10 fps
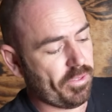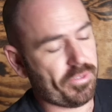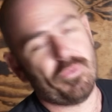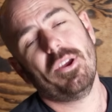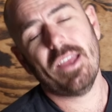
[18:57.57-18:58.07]

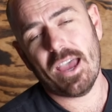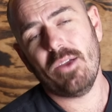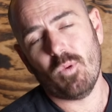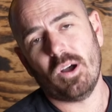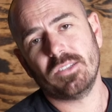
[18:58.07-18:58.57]
3
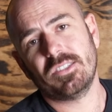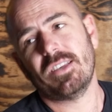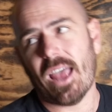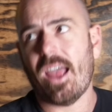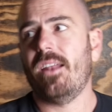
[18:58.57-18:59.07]
A1s
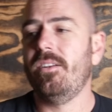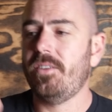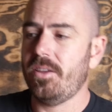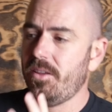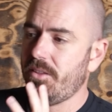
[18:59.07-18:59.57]
and
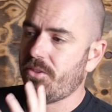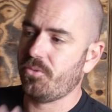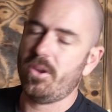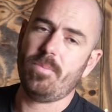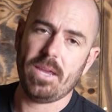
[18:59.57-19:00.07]

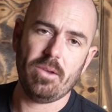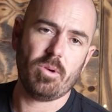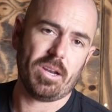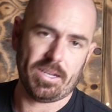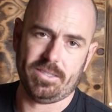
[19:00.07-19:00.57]
3
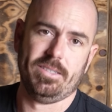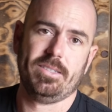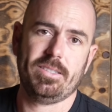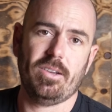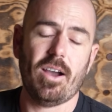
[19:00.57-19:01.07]

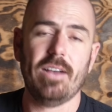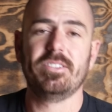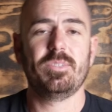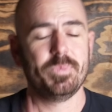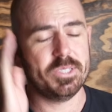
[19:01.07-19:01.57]
P1Ss. I've
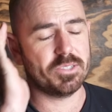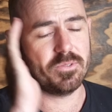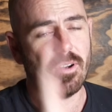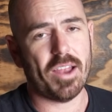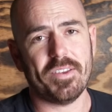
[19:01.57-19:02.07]
split it
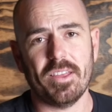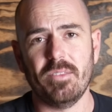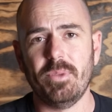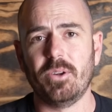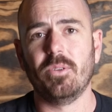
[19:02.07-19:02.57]
right down
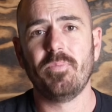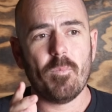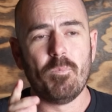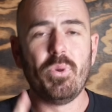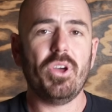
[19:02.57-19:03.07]
the middle,
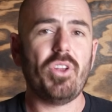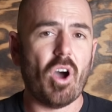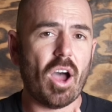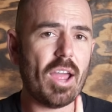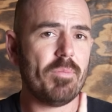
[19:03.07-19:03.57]
but
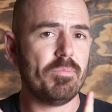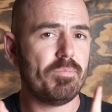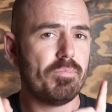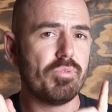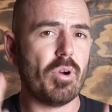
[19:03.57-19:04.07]
I'm
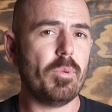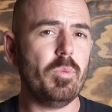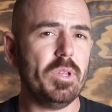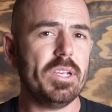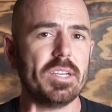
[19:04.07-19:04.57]

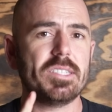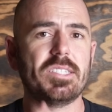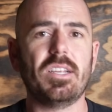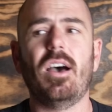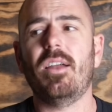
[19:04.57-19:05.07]
probably gonna
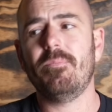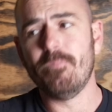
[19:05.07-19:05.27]
start